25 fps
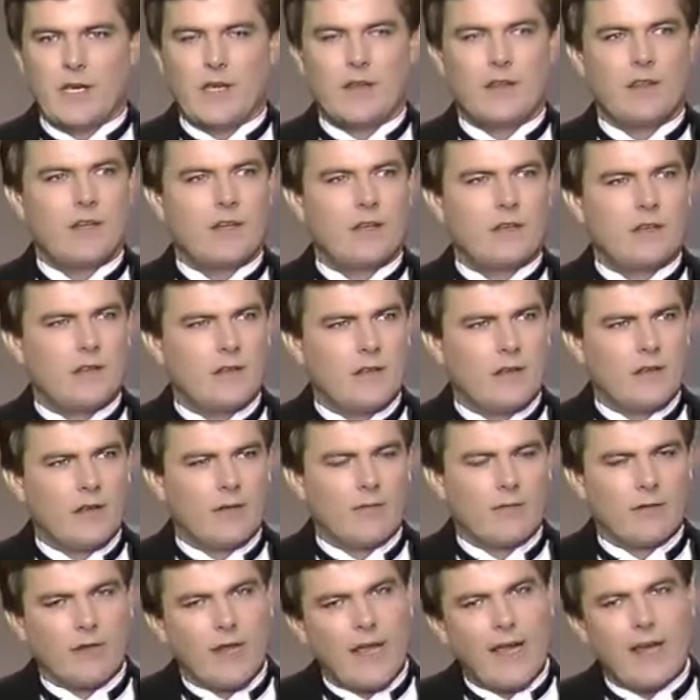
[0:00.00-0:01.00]
in the,
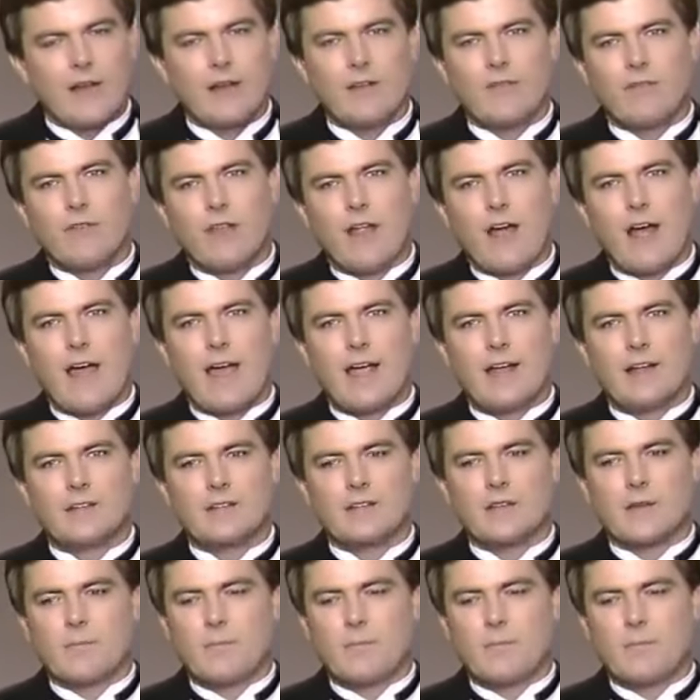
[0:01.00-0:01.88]
the laying of lines,